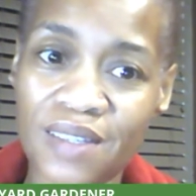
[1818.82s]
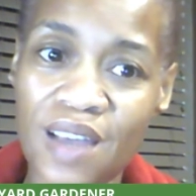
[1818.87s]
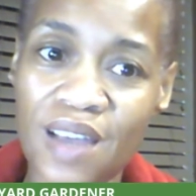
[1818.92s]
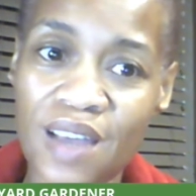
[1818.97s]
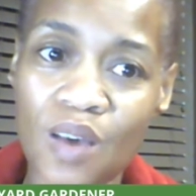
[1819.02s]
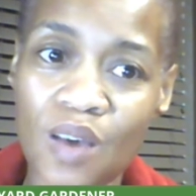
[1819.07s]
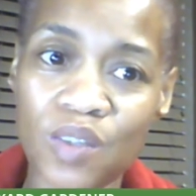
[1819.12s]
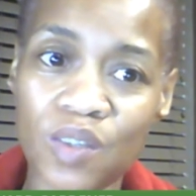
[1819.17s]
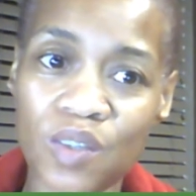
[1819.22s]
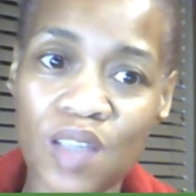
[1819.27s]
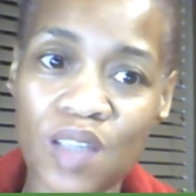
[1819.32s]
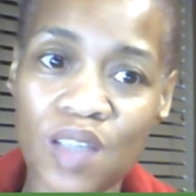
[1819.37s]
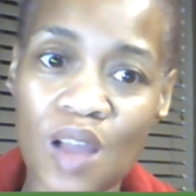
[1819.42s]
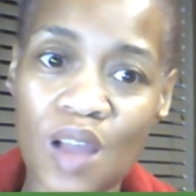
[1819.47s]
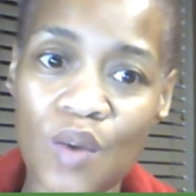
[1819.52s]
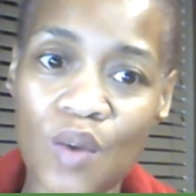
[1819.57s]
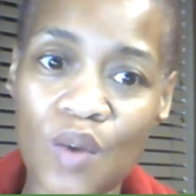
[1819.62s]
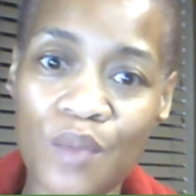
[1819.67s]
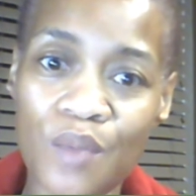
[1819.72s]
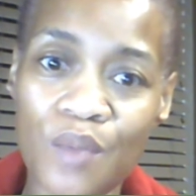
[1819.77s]

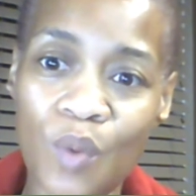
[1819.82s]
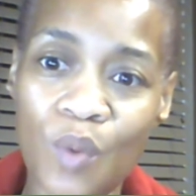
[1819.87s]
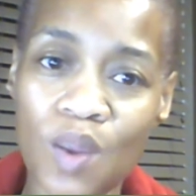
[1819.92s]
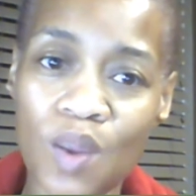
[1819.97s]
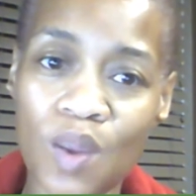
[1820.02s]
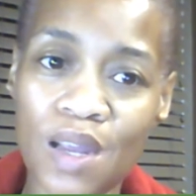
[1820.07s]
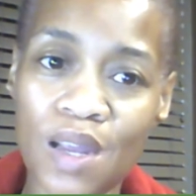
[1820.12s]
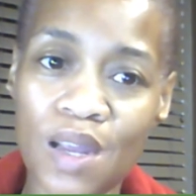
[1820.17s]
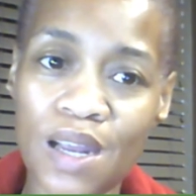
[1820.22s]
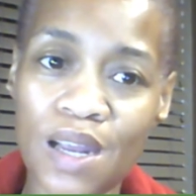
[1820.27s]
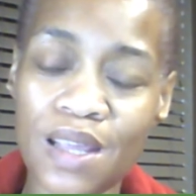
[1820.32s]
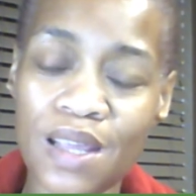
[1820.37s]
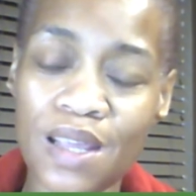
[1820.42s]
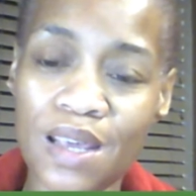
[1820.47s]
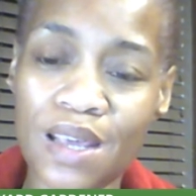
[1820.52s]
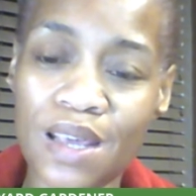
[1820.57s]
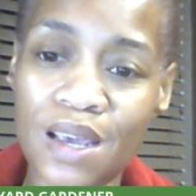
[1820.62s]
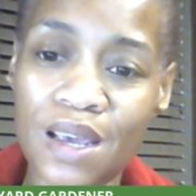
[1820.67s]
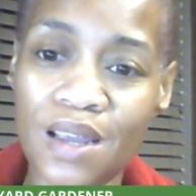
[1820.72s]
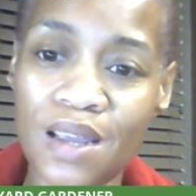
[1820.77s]
celery more than
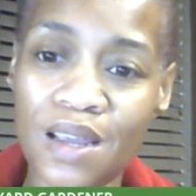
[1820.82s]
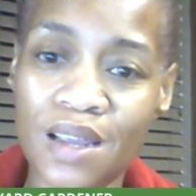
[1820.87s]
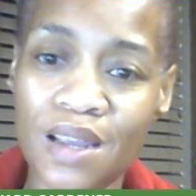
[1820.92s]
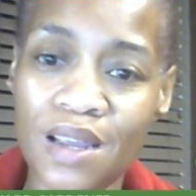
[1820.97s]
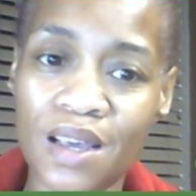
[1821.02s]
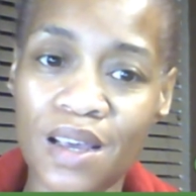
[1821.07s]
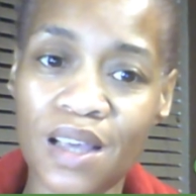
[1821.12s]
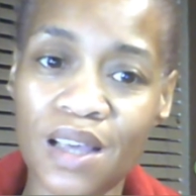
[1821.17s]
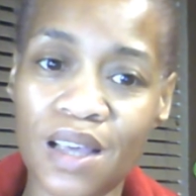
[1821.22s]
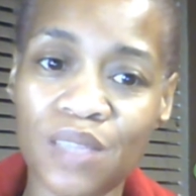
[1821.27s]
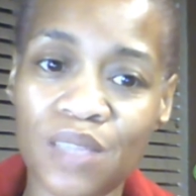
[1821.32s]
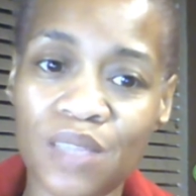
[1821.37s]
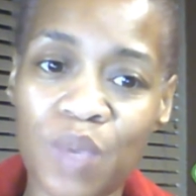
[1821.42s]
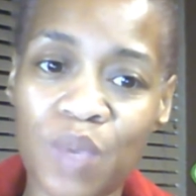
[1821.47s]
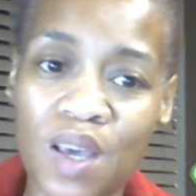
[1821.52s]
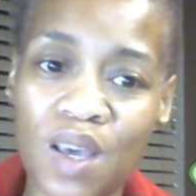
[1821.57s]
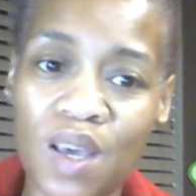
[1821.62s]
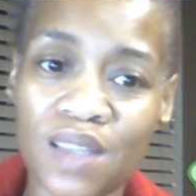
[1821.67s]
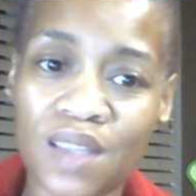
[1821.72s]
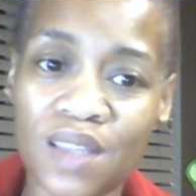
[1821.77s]
anything. It's
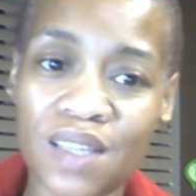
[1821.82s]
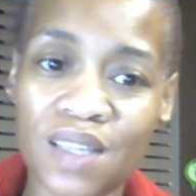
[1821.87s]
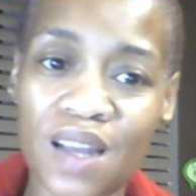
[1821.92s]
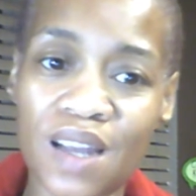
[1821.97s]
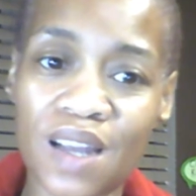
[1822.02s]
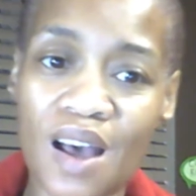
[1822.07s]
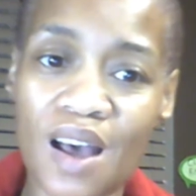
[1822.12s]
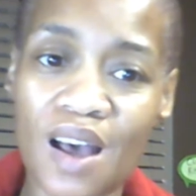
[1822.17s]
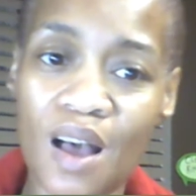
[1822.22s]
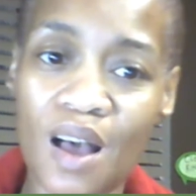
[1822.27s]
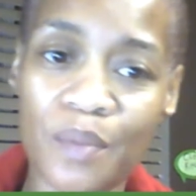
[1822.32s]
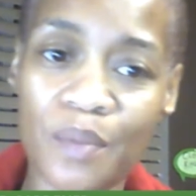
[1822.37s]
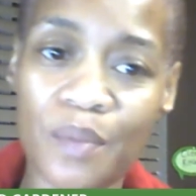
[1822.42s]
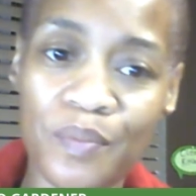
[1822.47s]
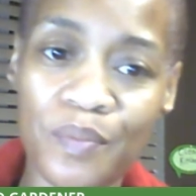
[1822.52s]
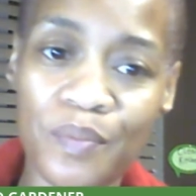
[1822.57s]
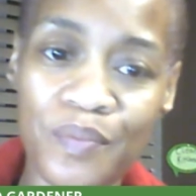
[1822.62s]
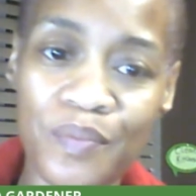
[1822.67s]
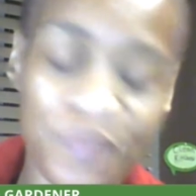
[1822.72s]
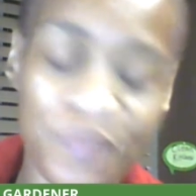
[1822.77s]
because
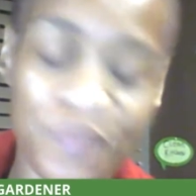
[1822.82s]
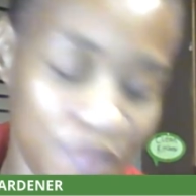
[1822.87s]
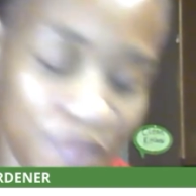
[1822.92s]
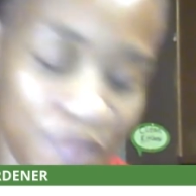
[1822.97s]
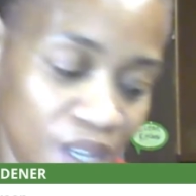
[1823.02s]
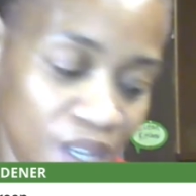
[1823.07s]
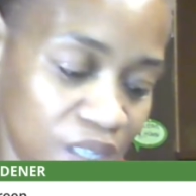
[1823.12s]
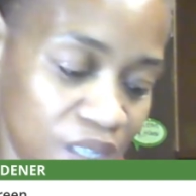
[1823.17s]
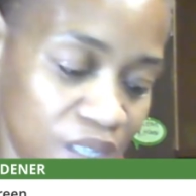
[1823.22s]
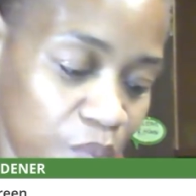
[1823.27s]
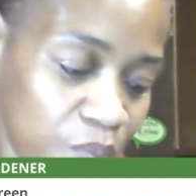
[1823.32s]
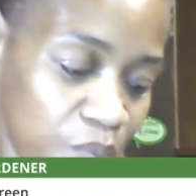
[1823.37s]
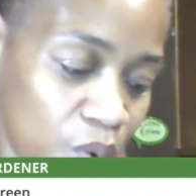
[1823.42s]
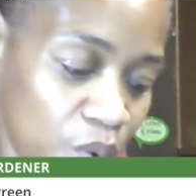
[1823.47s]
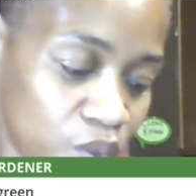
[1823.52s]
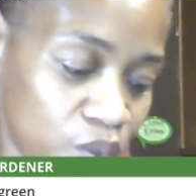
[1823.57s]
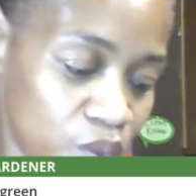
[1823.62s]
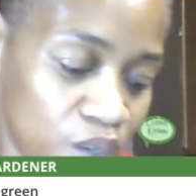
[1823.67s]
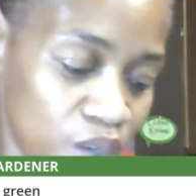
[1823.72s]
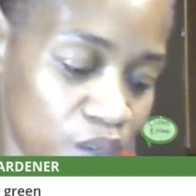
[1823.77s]
it's
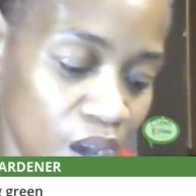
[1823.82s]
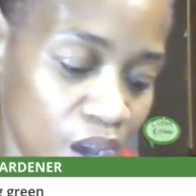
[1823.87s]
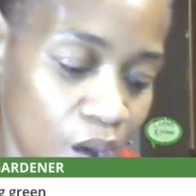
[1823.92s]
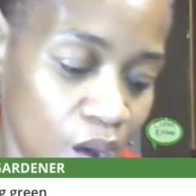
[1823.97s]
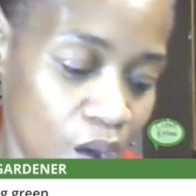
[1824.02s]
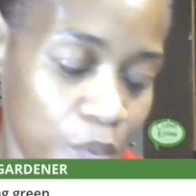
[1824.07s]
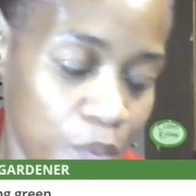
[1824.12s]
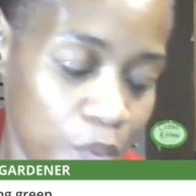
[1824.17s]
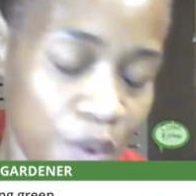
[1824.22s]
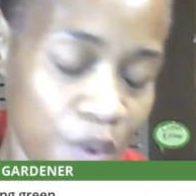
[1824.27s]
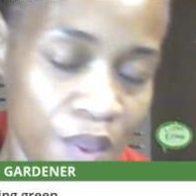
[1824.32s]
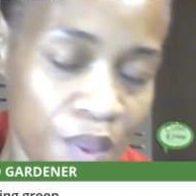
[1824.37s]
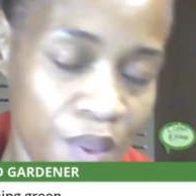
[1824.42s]
supposed to help with